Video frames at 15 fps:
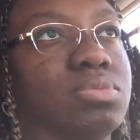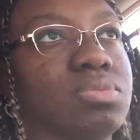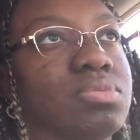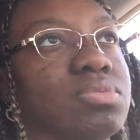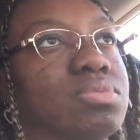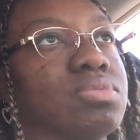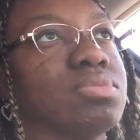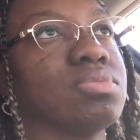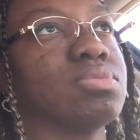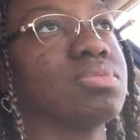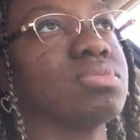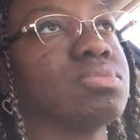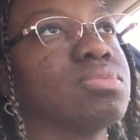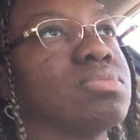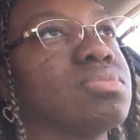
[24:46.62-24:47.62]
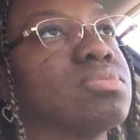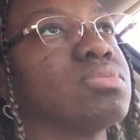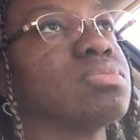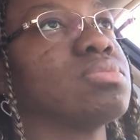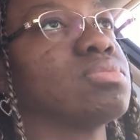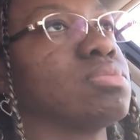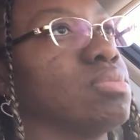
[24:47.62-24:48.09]

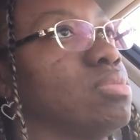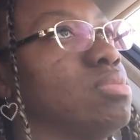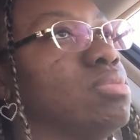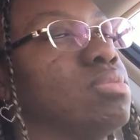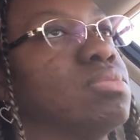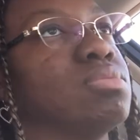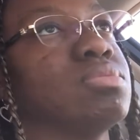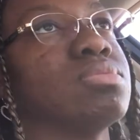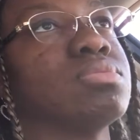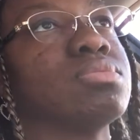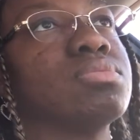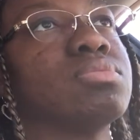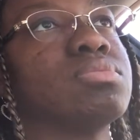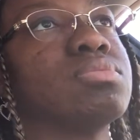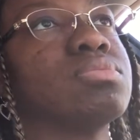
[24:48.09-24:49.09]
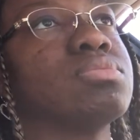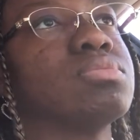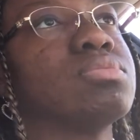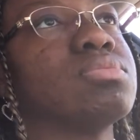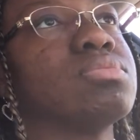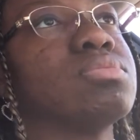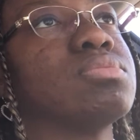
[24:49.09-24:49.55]

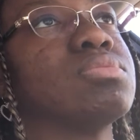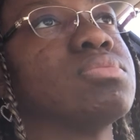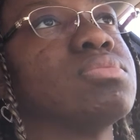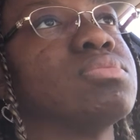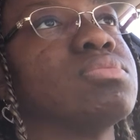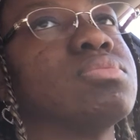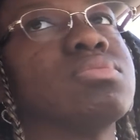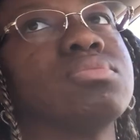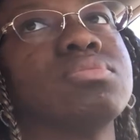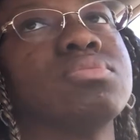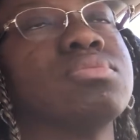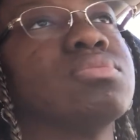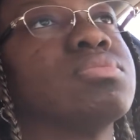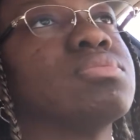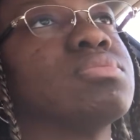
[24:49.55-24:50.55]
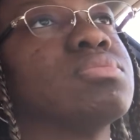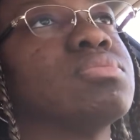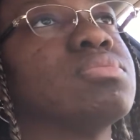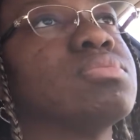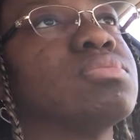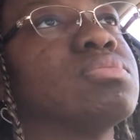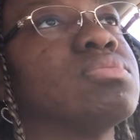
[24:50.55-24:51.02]

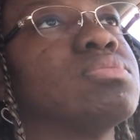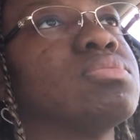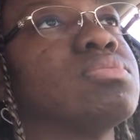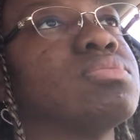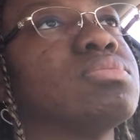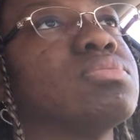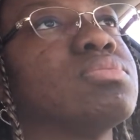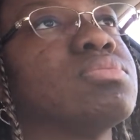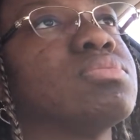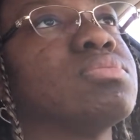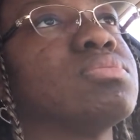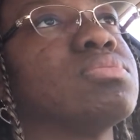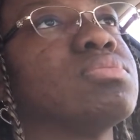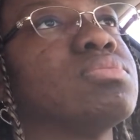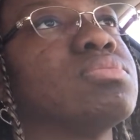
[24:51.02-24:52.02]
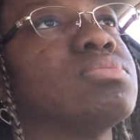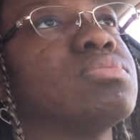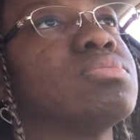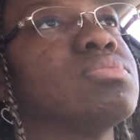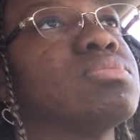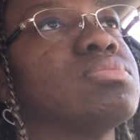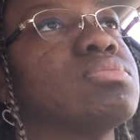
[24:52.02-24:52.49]

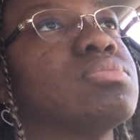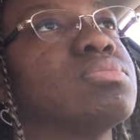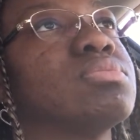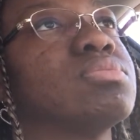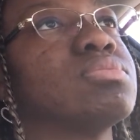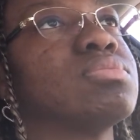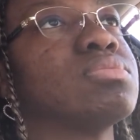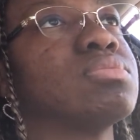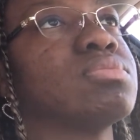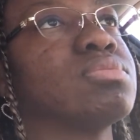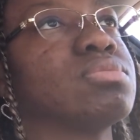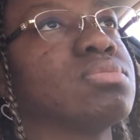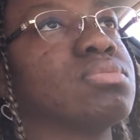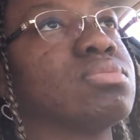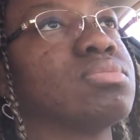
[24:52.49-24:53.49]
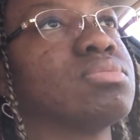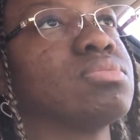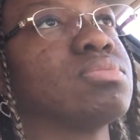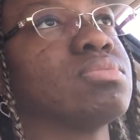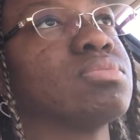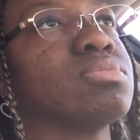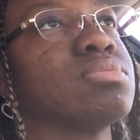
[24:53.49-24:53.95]

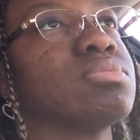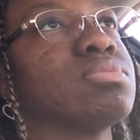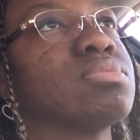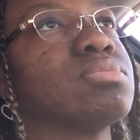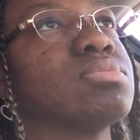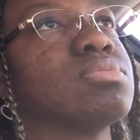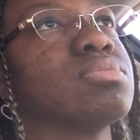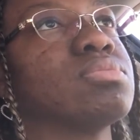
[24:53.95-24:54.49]
(not speaking)